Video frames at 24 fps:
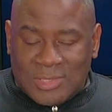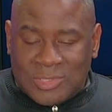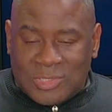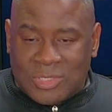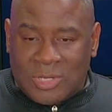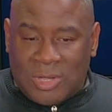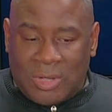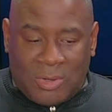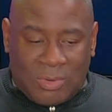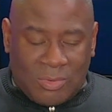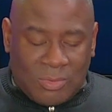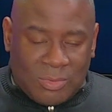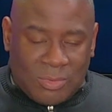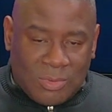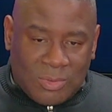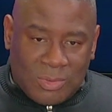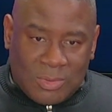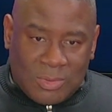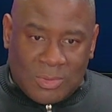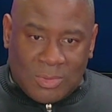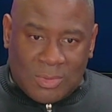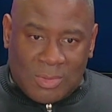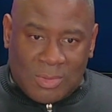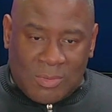So
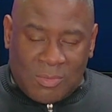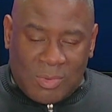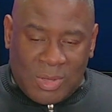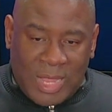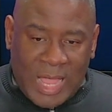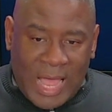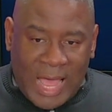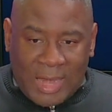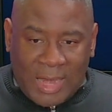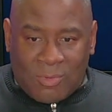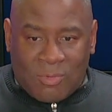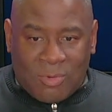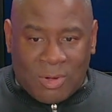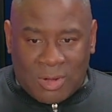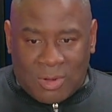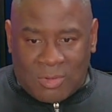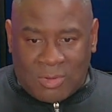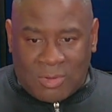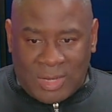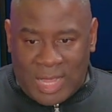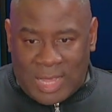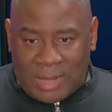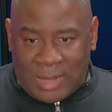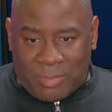we got to work
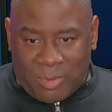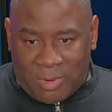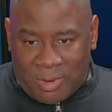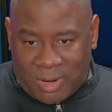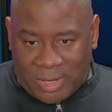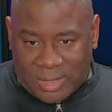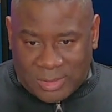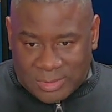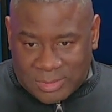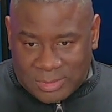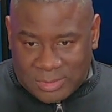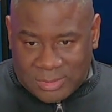on that part.